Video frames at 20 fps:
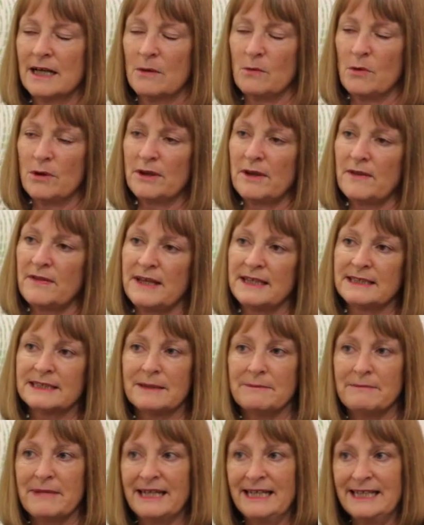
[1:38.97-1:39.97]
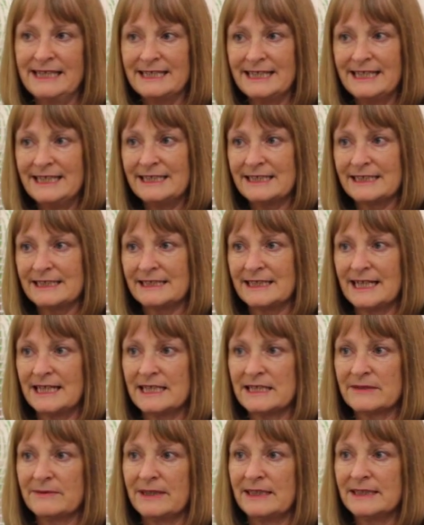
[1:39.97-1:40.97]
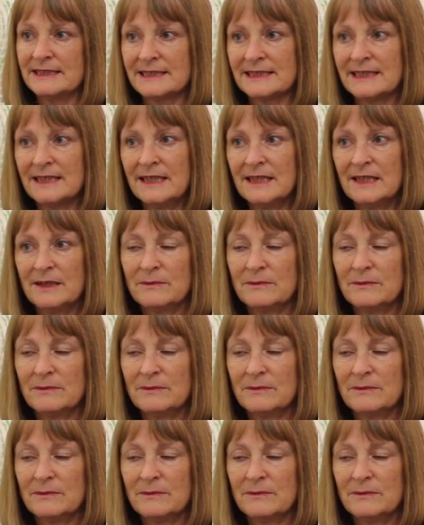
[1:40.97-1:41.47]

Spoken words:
And one of the things that many teachers said to us